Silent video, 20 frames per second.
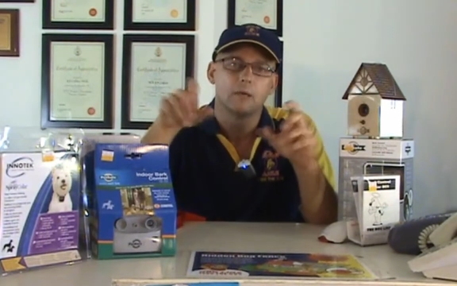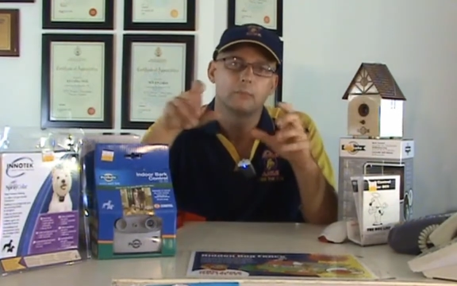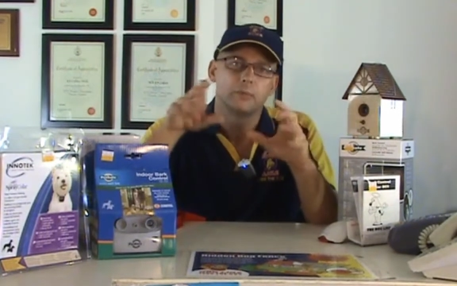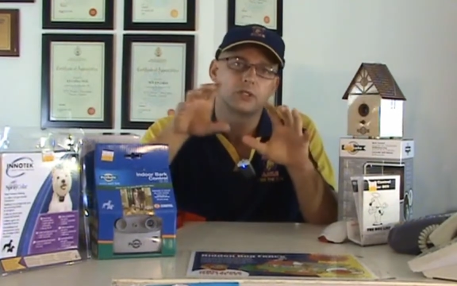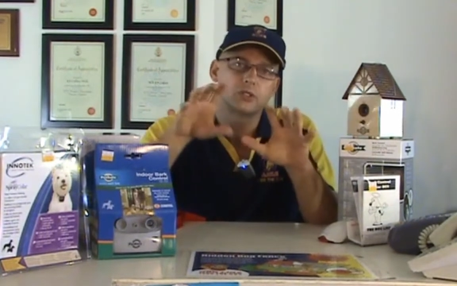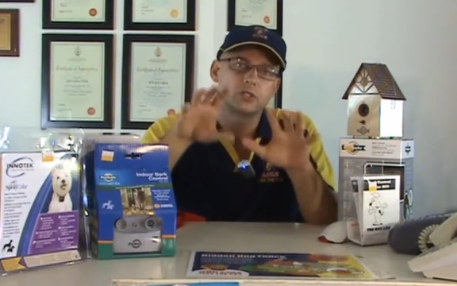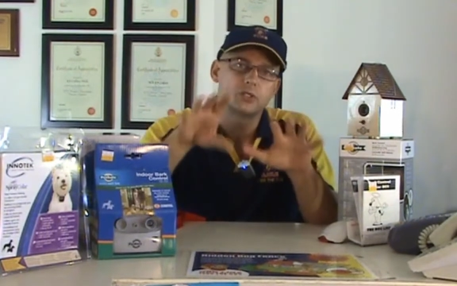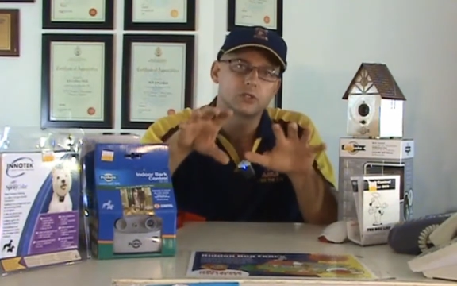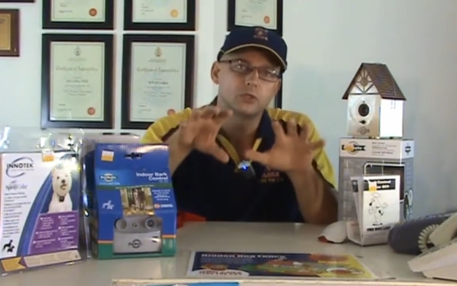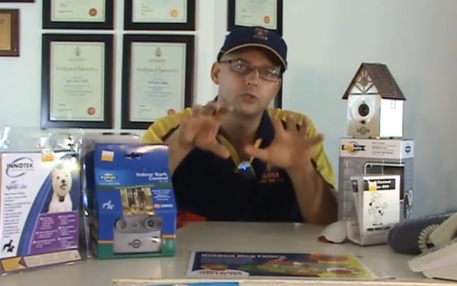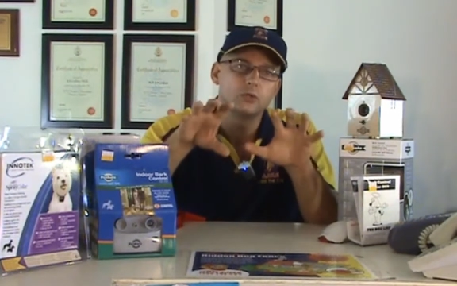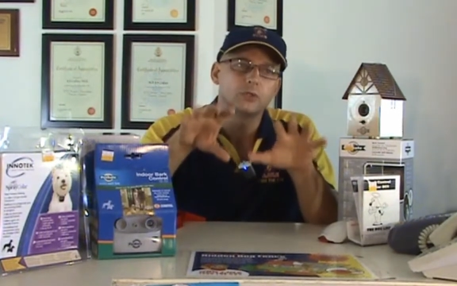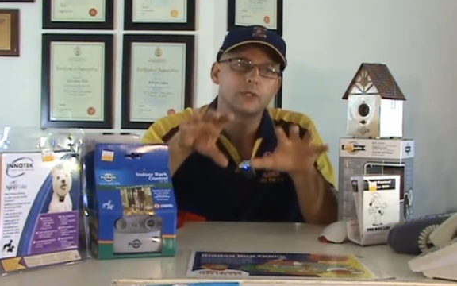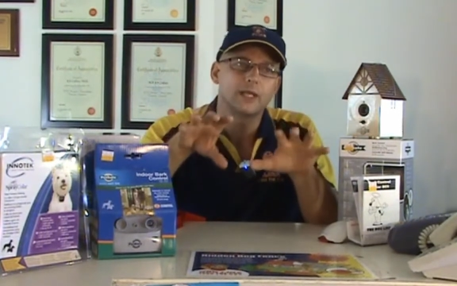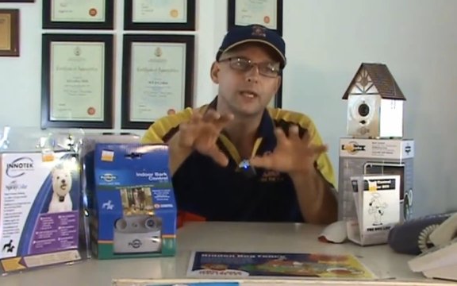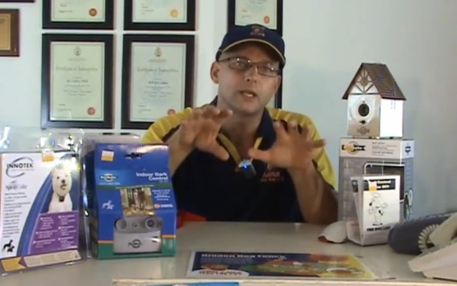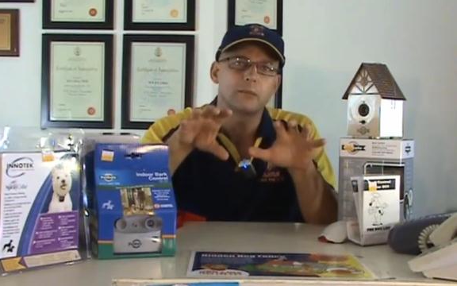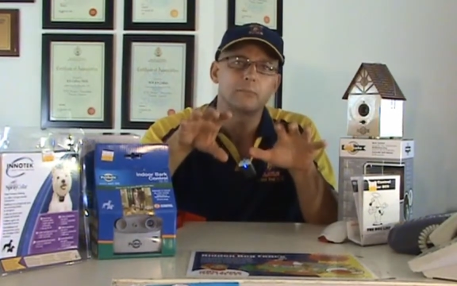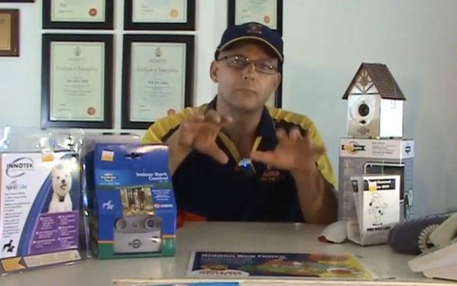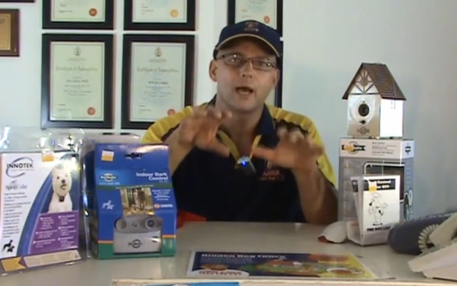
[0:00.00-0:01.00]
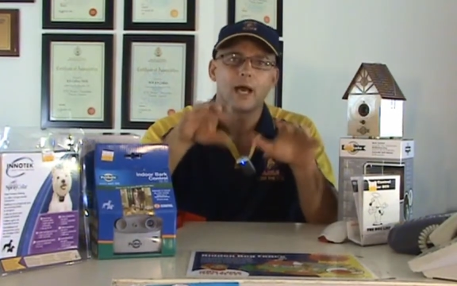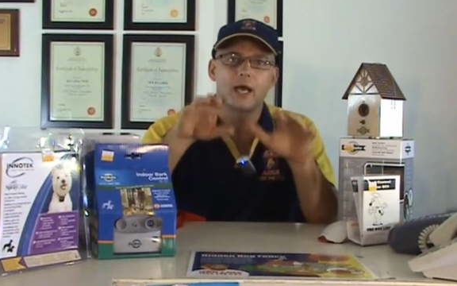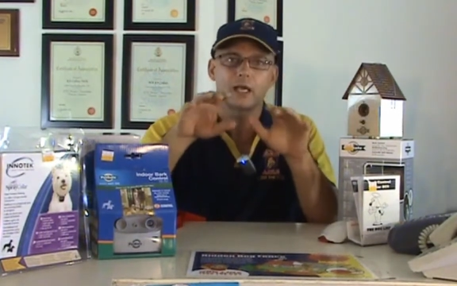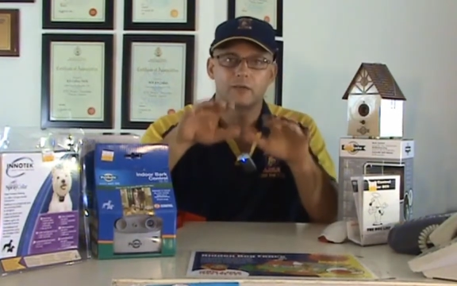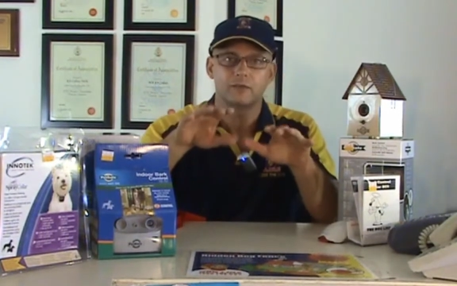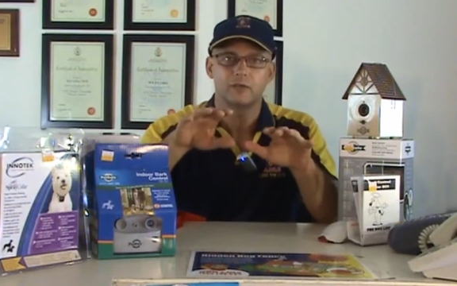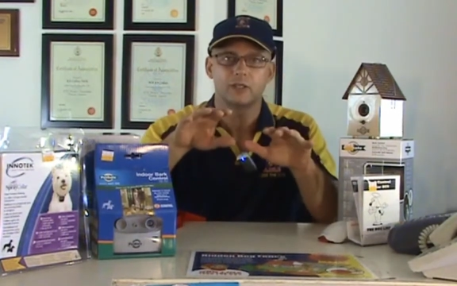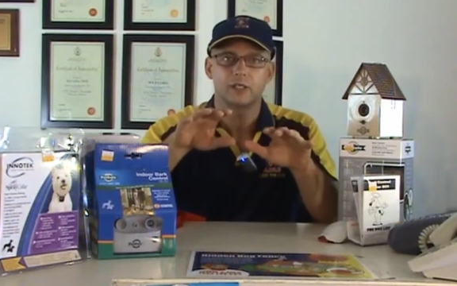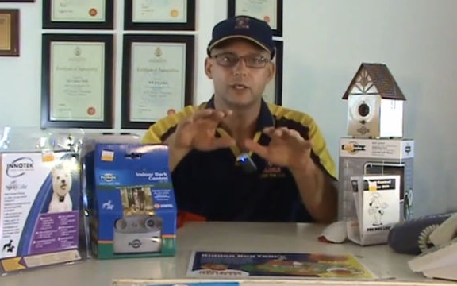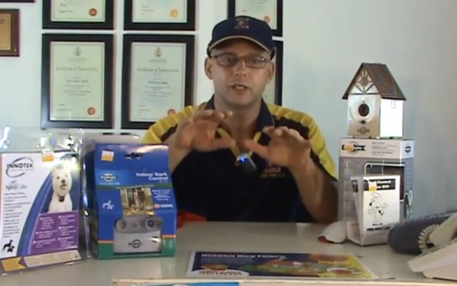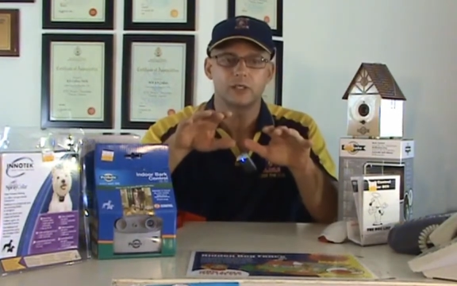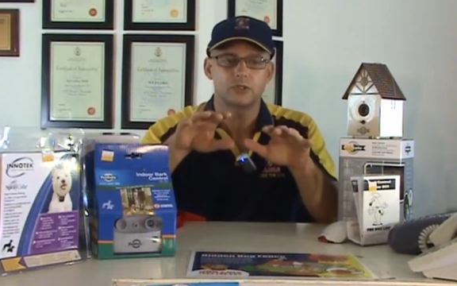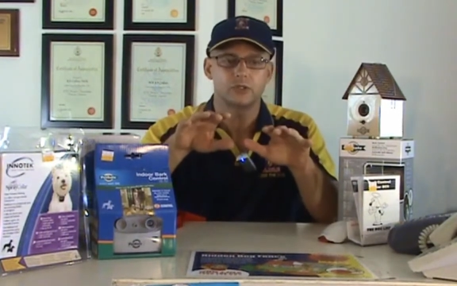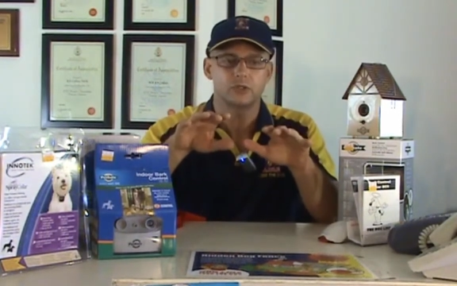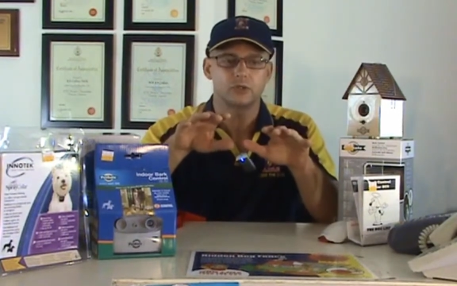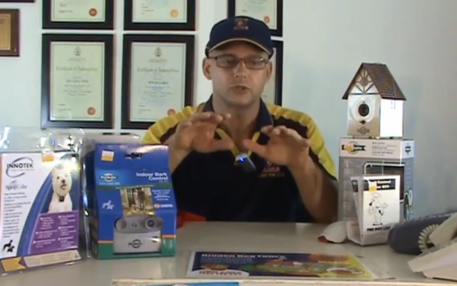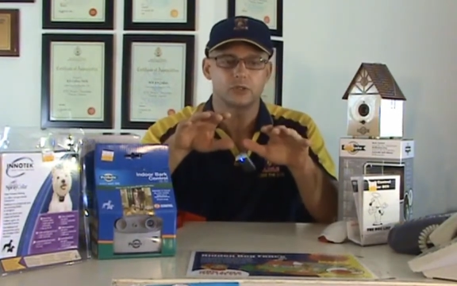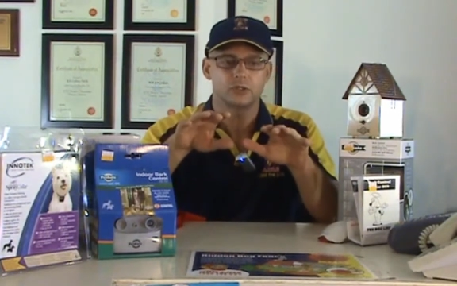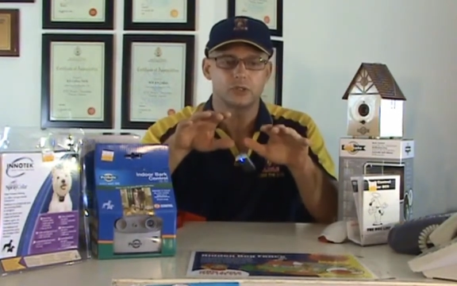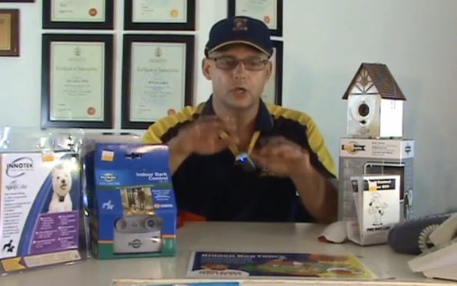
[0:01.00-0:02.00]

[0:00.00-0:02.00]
but still let him bark if he needs to.